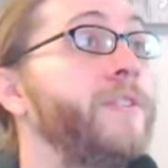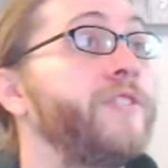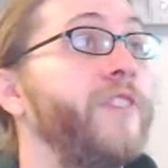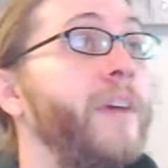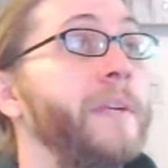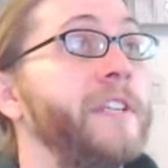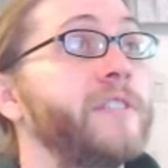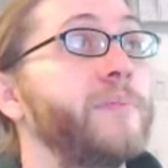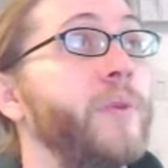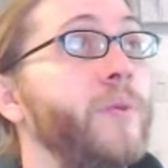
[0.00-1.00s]

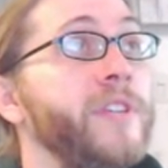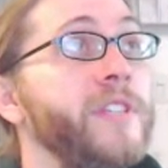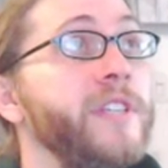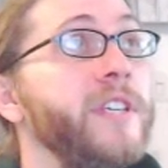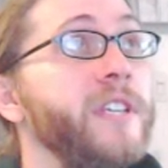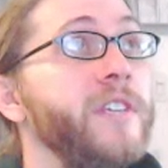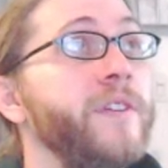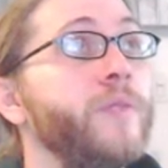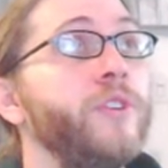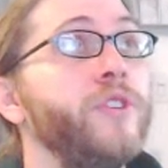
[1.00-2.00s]
feminist, but we see
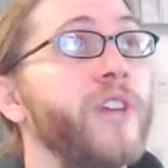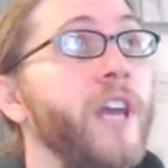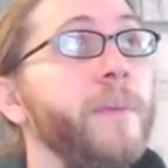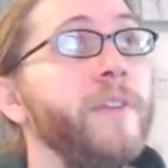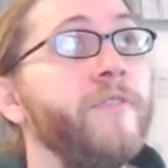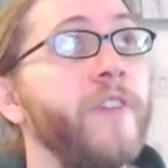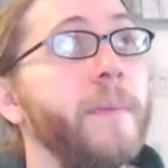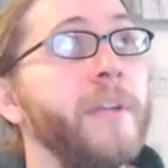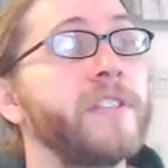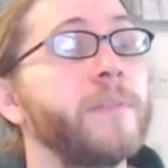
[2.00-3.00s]
even when you type in
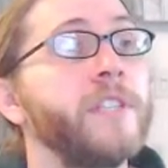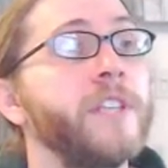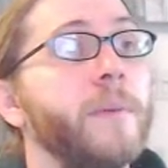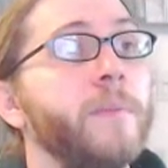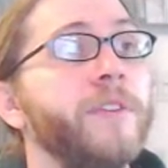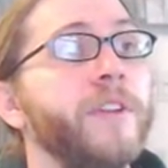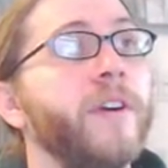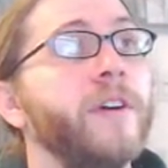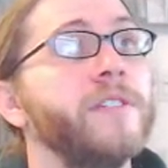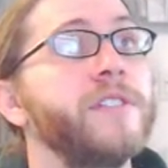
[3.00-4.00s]
feminism in Tumblr, there
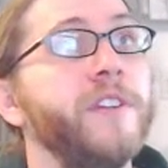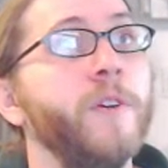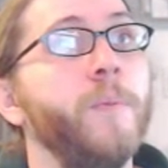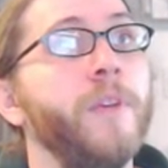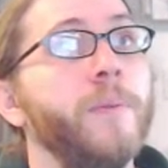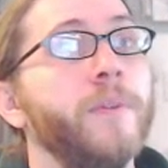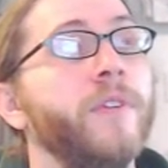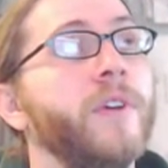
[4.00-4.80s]
are still people